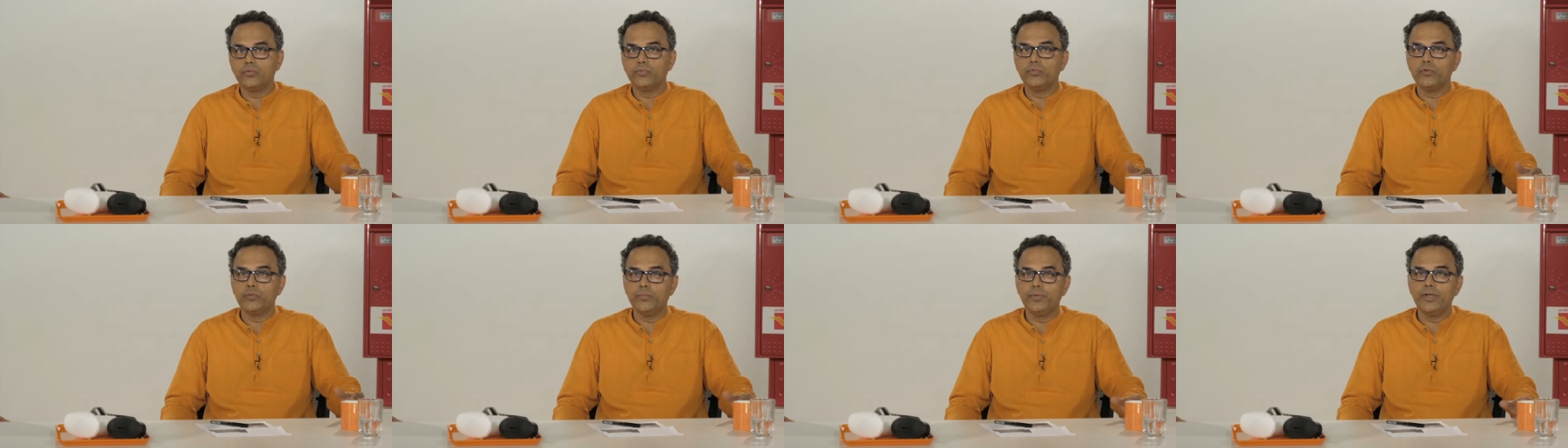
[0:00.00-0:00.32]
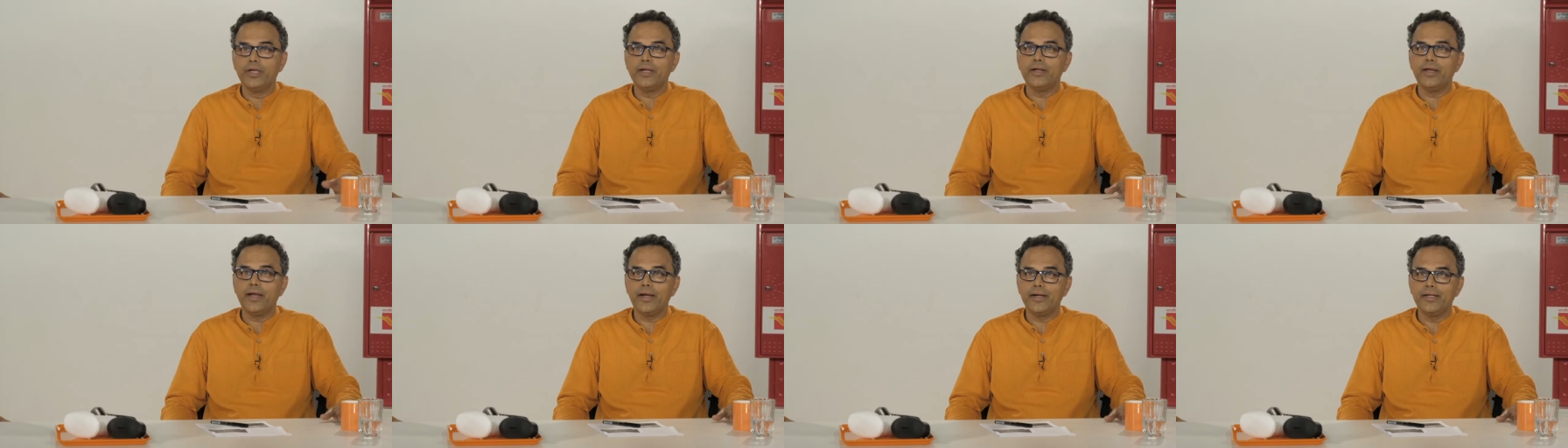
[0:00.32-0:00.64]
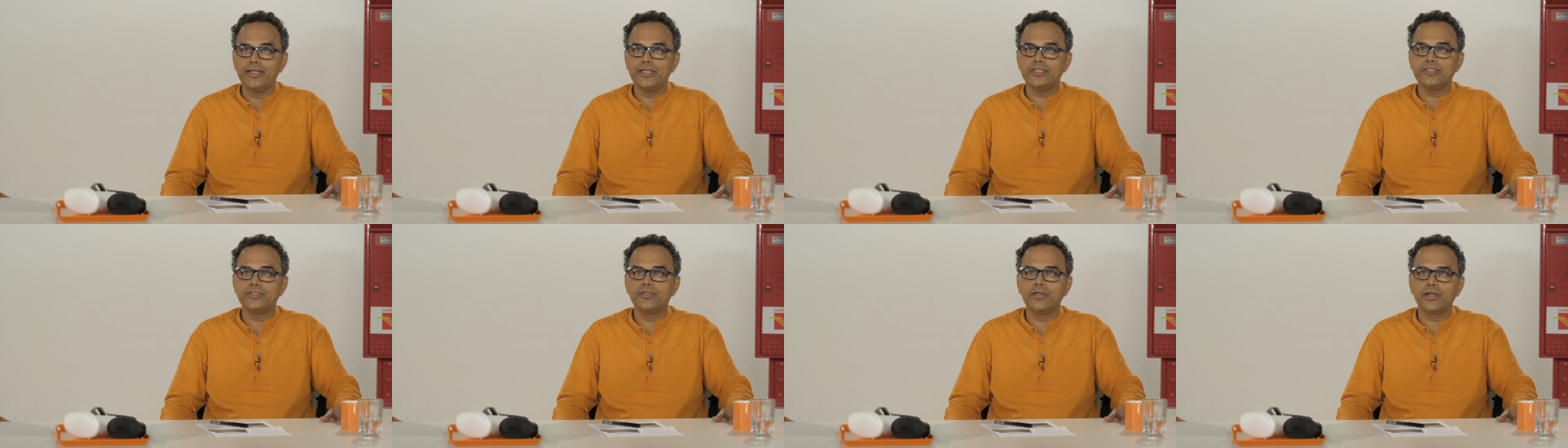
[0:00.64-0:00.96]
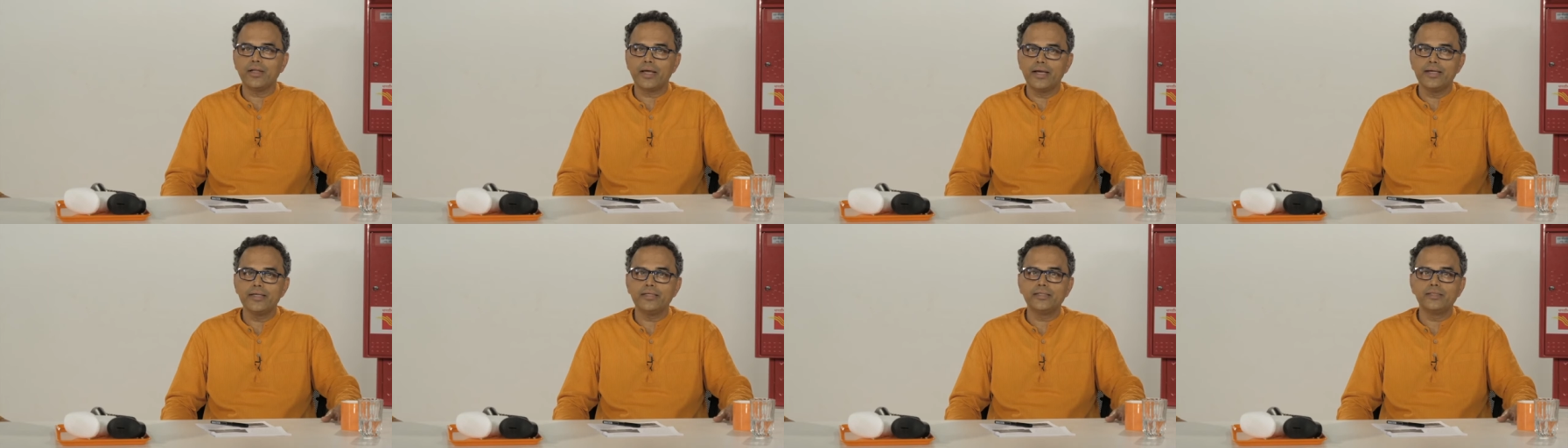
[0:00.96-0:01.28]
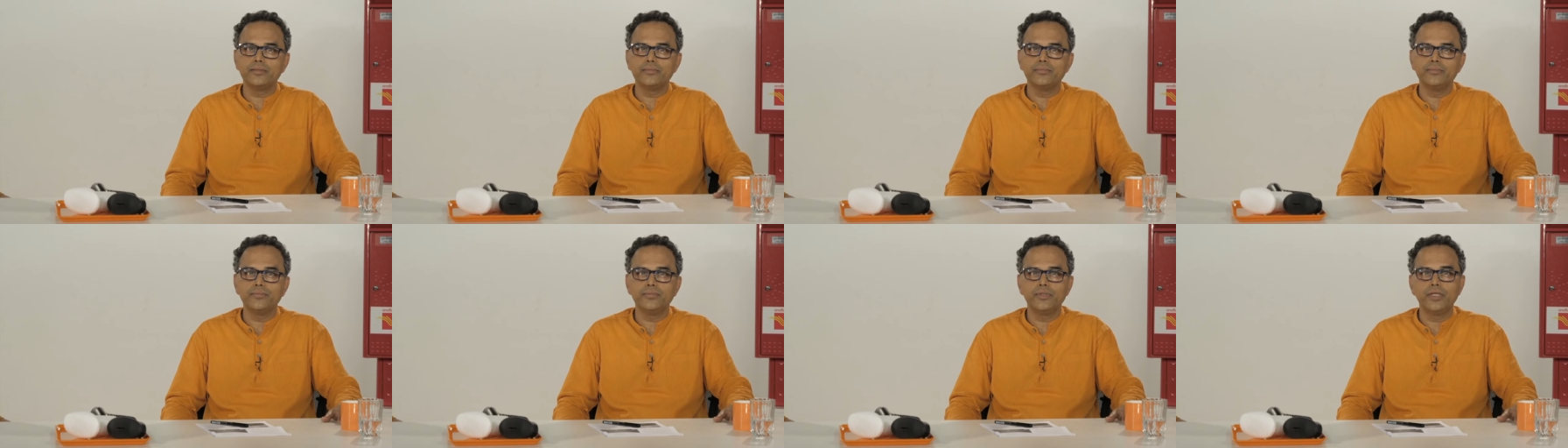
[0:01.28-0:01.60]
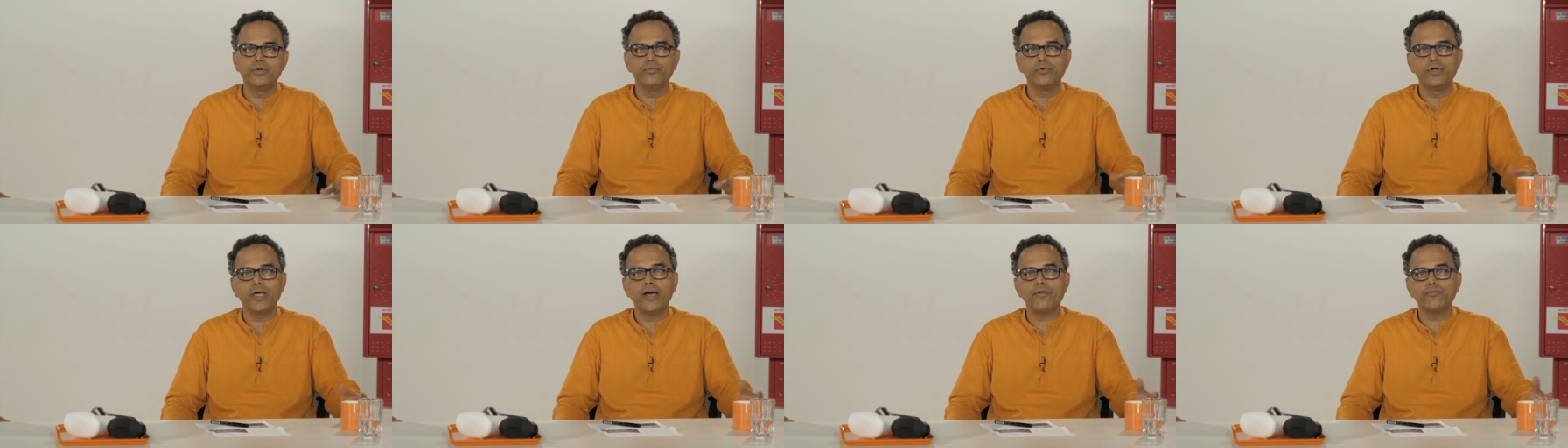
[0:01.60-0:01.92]
would be an additional item they
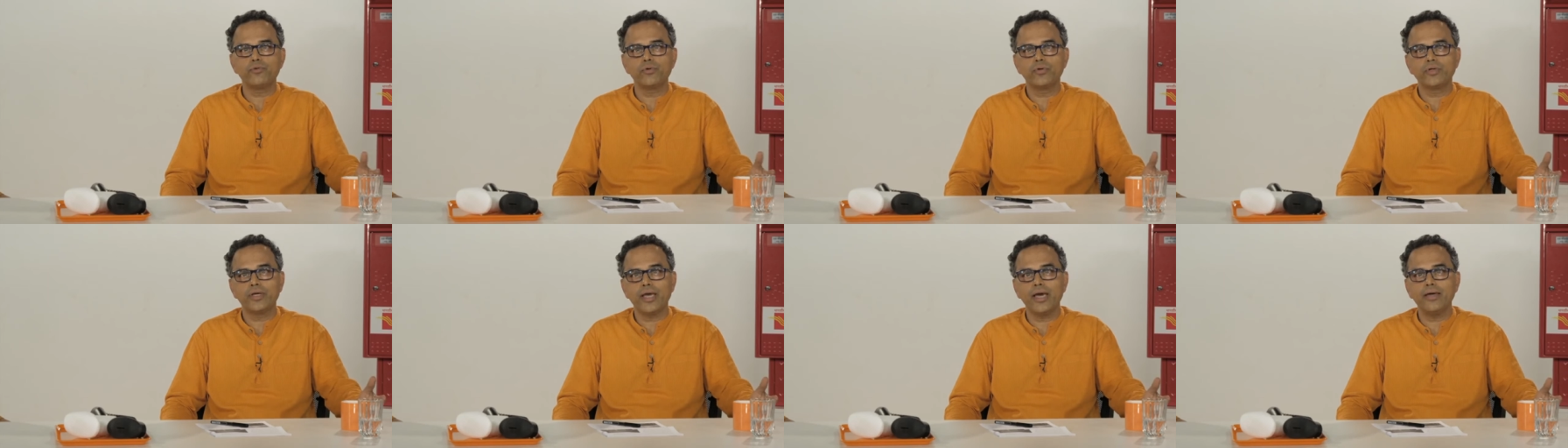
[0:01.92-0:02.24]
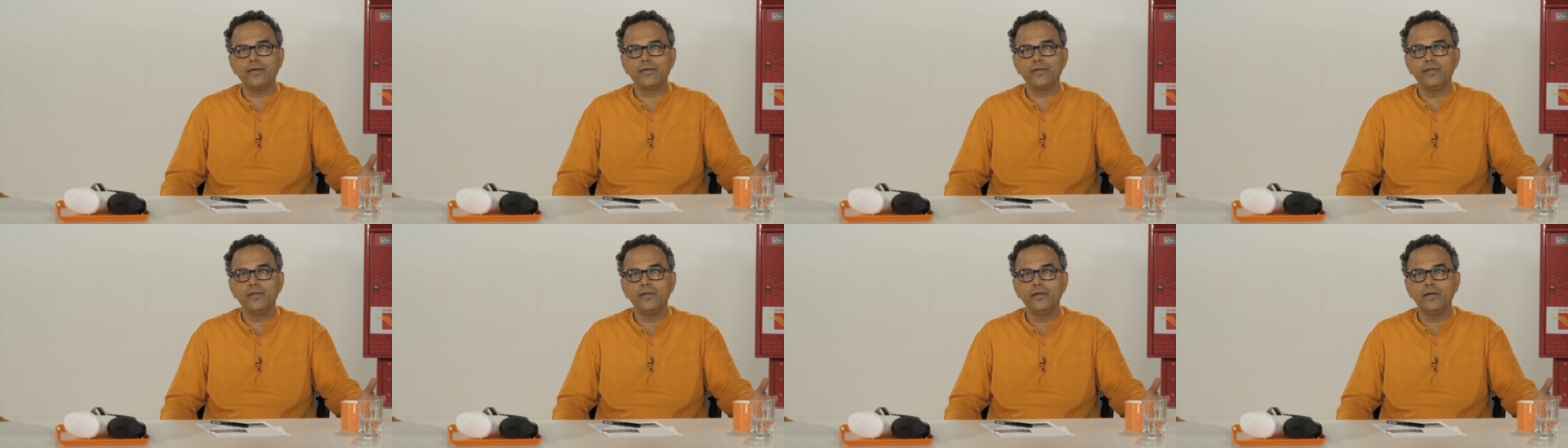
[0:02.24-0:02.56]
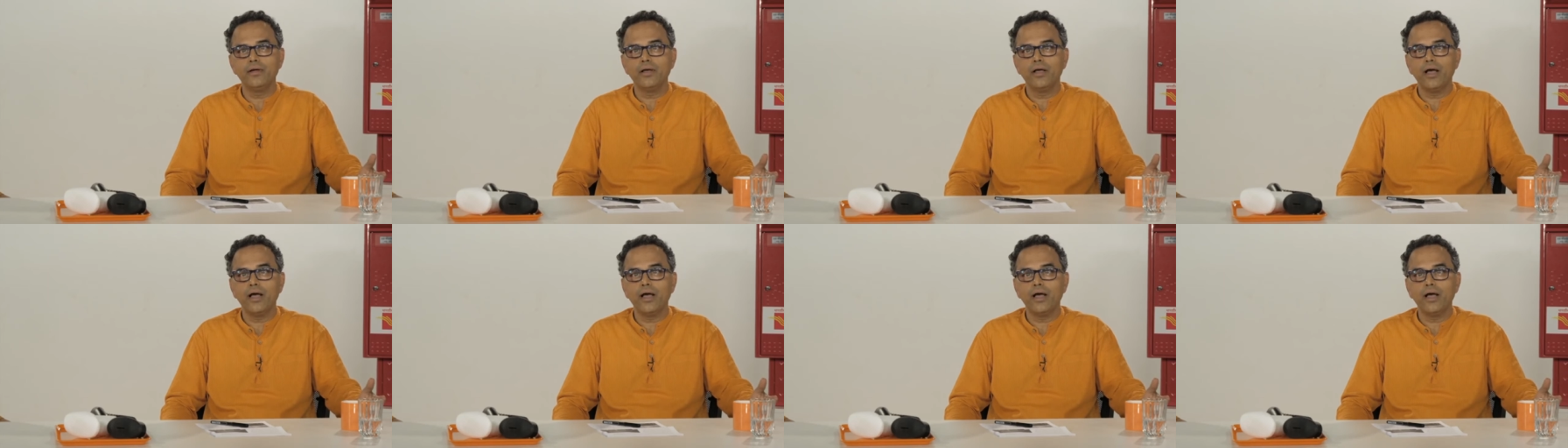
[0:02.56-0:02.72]
would have to carry,